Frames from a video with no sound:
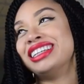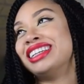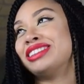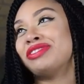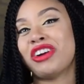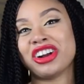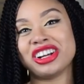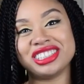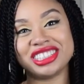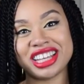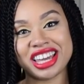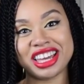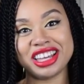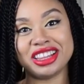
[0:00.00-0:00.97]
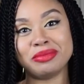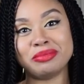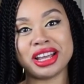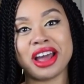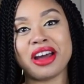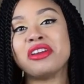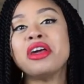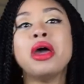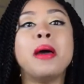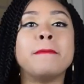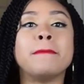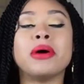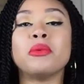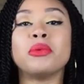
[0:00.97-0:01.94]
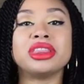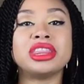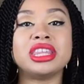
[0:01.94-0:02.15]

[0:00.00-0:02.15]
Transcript: as far as taking them down. But with